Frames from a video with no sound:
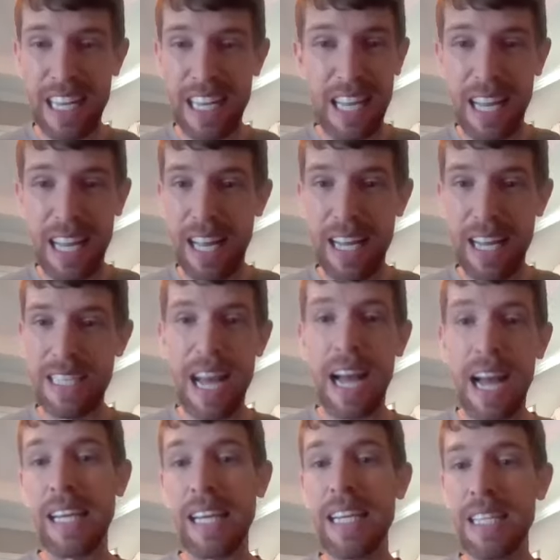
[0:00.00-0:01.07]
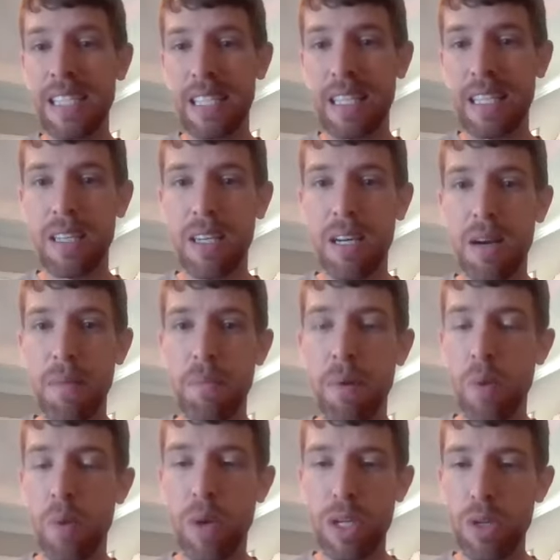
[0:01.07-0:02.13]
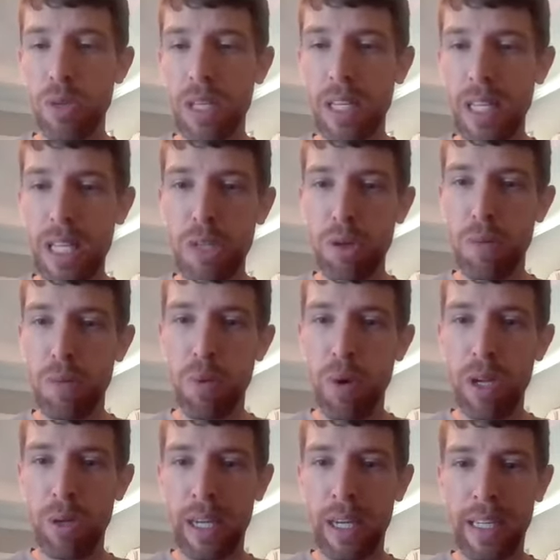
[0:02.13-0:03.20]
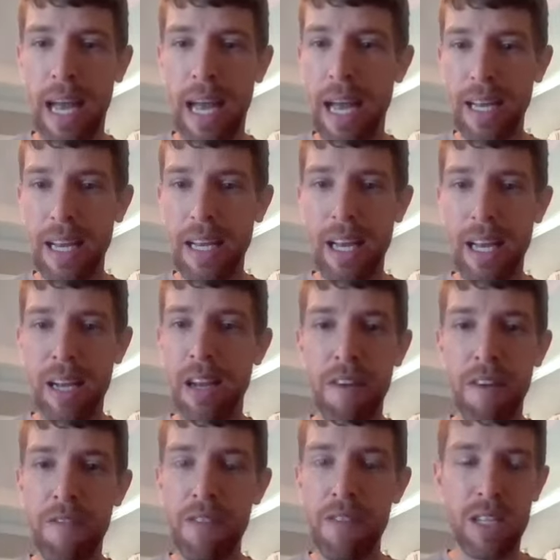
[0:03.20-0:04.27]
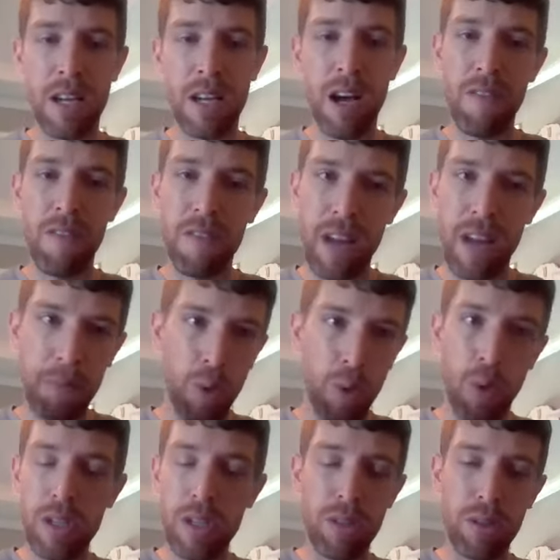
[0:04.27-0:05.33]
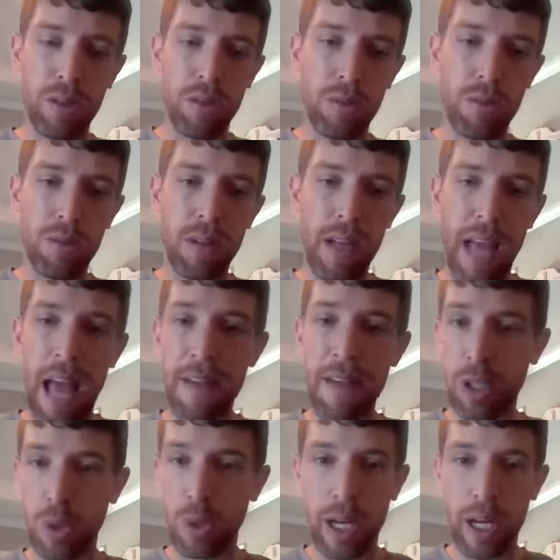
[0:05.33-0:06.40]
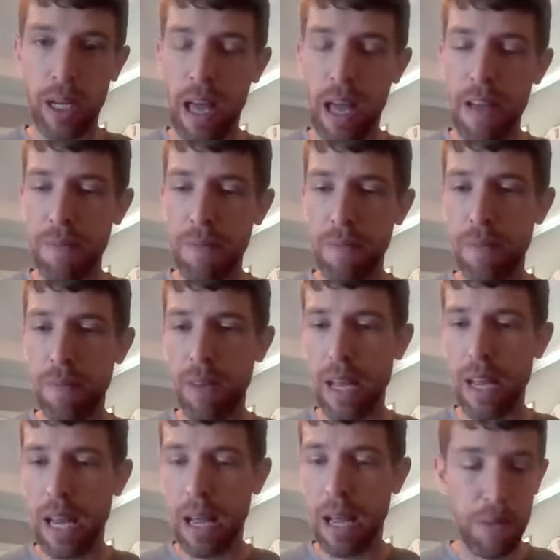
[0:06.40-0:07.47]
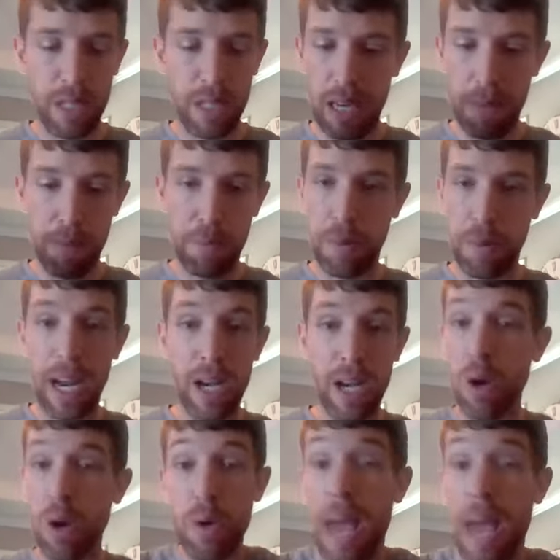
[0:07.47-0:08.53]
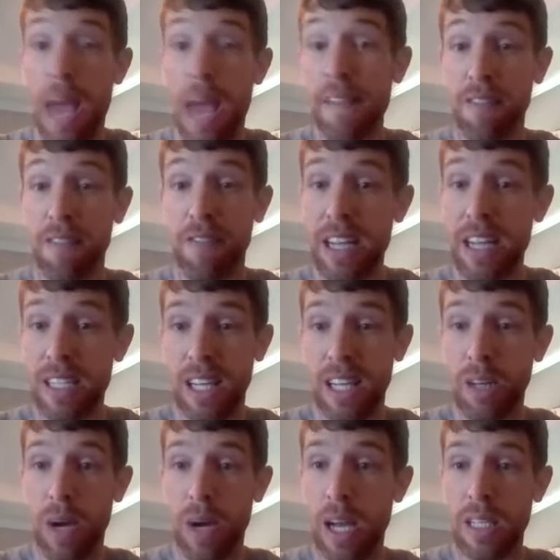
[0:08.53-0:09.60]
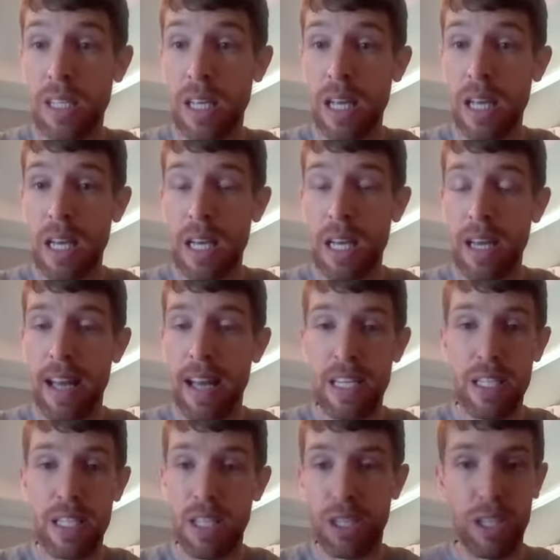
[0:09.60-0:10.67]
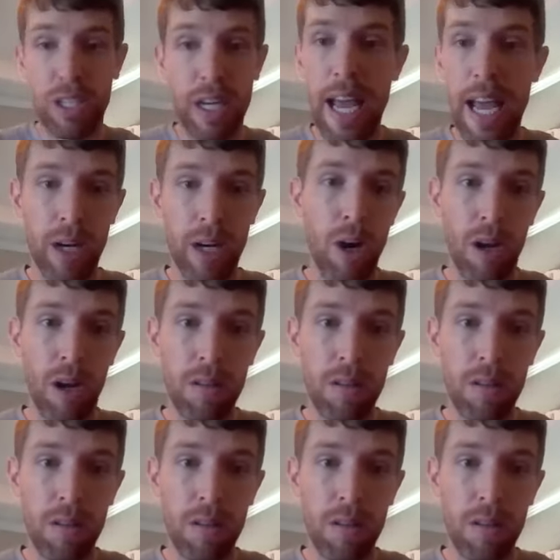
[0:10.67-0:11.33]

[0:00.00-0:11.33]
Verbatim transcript: it, it's not easy, but when you can get to a point, you're like, enough is enough, and I'm going to have a great life. And I'm, just, but I know you have to face it, otherwise, it's just going to hang on.